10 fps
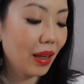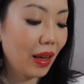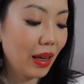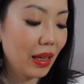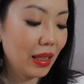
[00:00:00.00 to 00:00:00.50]

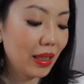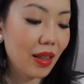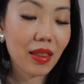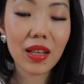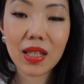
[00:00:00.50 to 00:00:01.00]
And
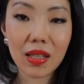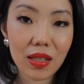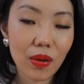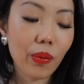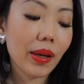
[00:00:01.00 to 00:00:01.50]
this is
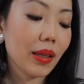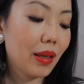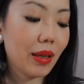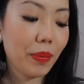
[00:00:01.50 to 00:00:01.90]
the one that I